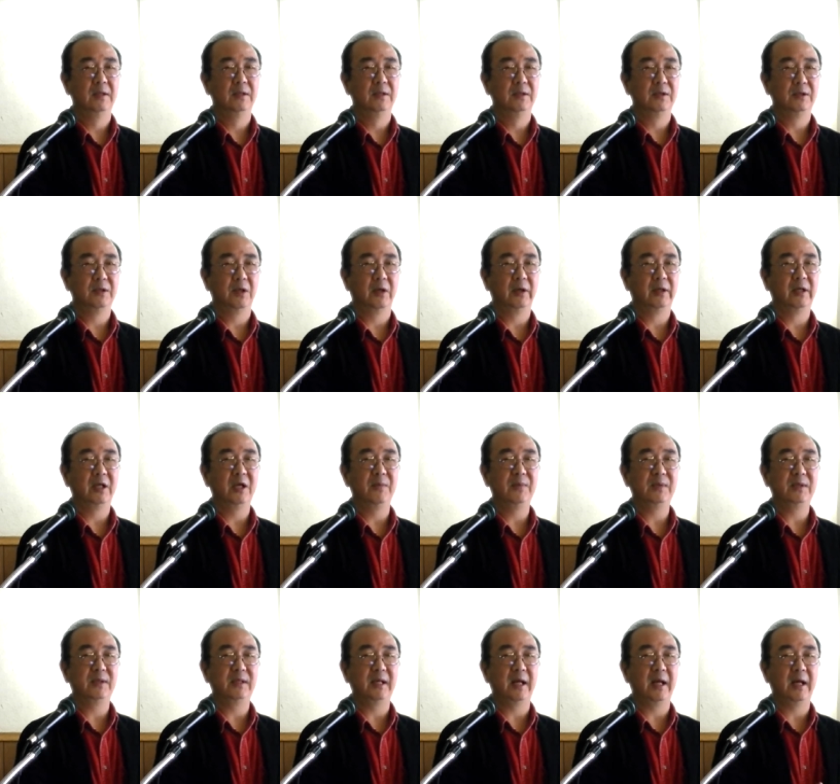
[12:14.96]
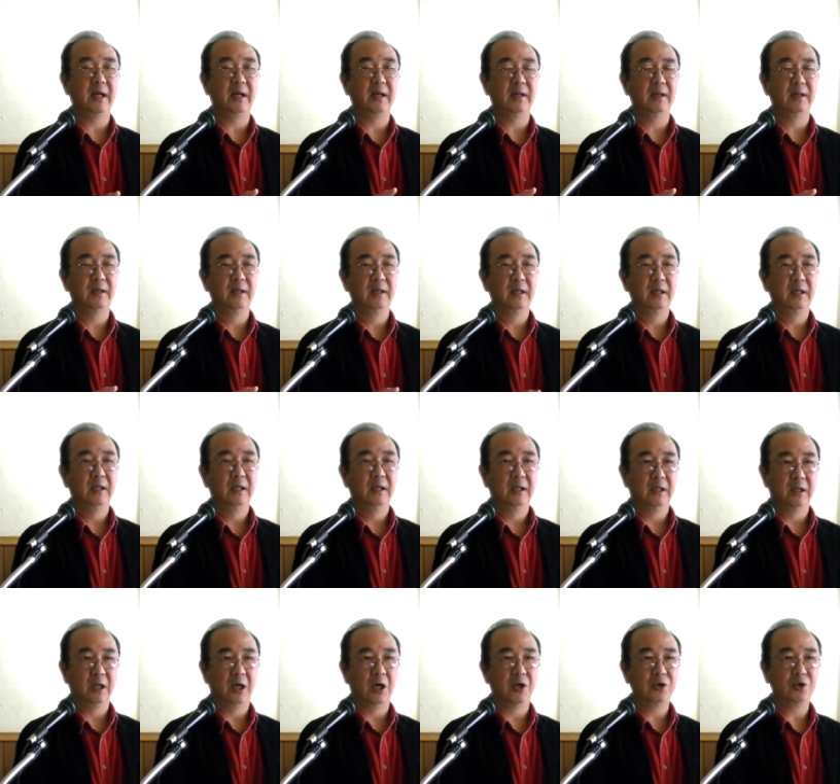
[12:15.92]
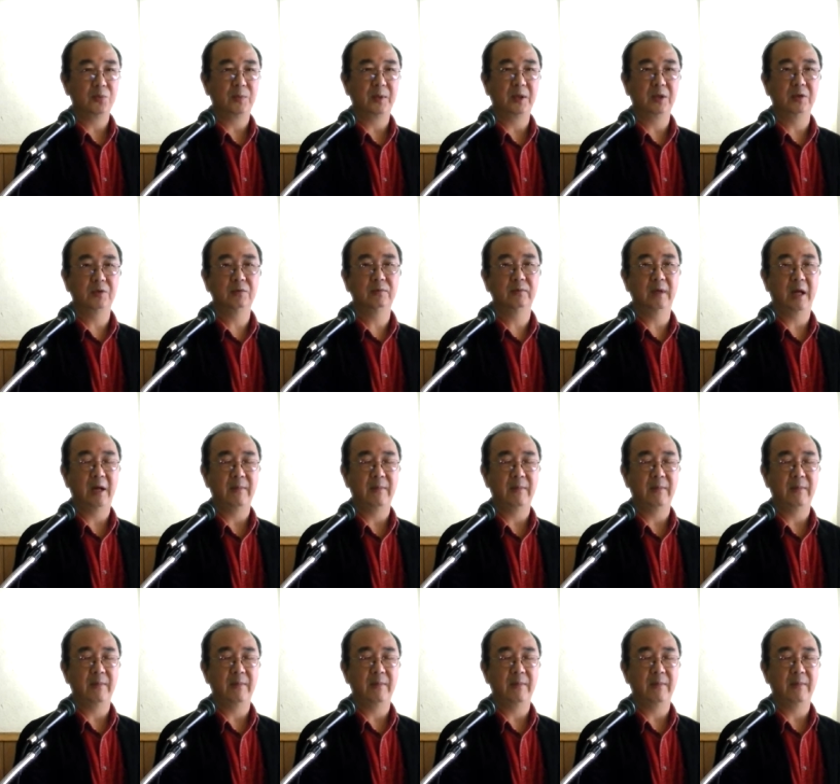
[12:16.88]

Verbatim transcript: So I keep staying in the hospital.